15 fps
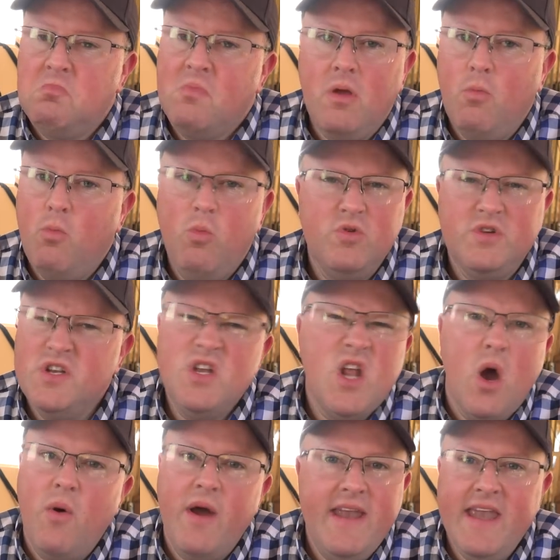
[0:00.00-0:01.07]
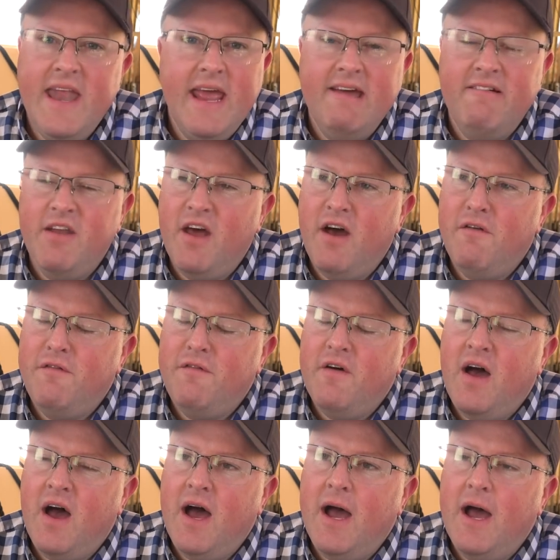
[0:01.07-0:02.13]
That was nowhere near enough.
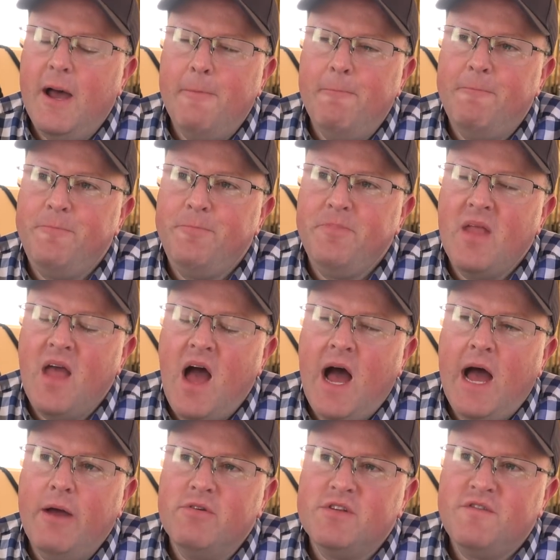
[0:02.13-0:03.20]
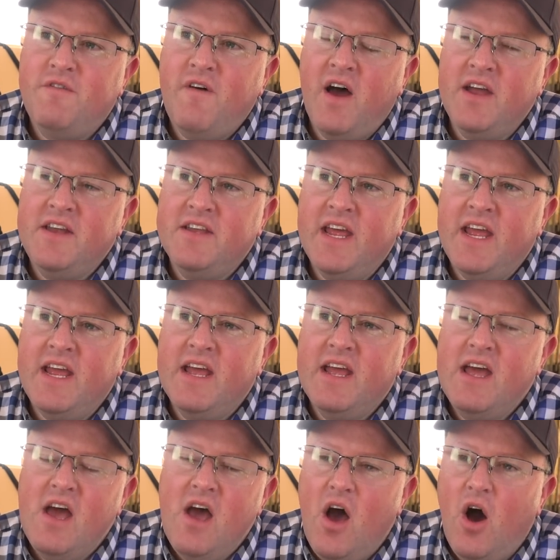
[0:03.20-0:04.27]
Um, I was finding
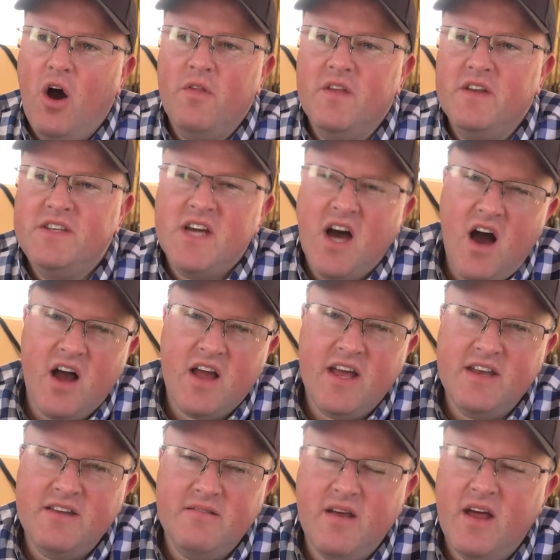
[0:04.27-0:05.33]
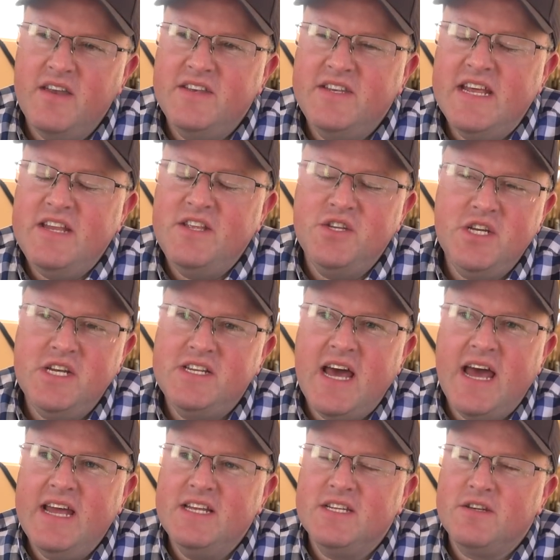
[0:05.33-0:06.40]
on the dark and, and dingy
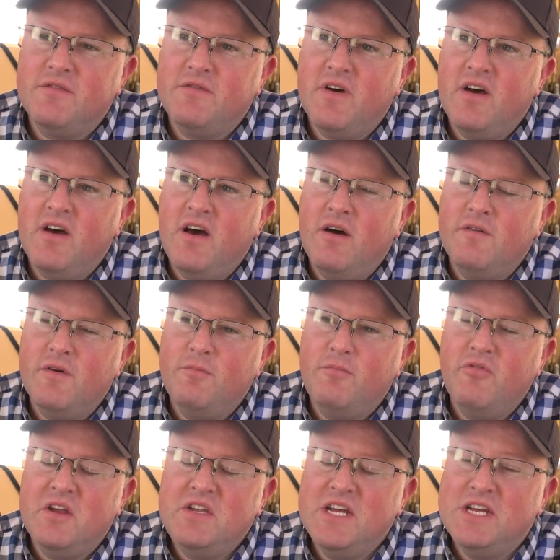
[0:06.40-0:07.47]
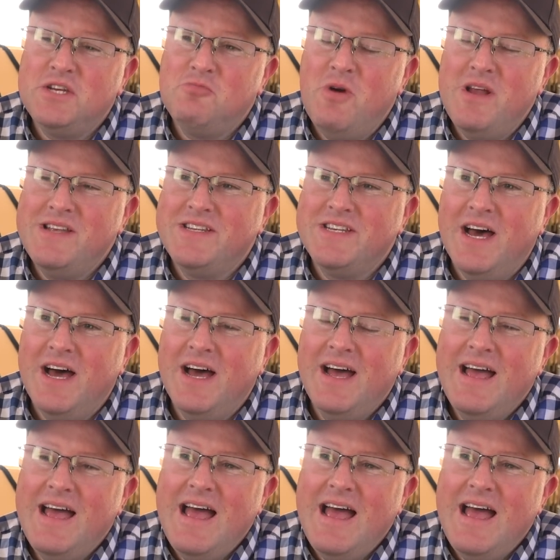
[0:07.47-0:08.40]
days of a, of a British winter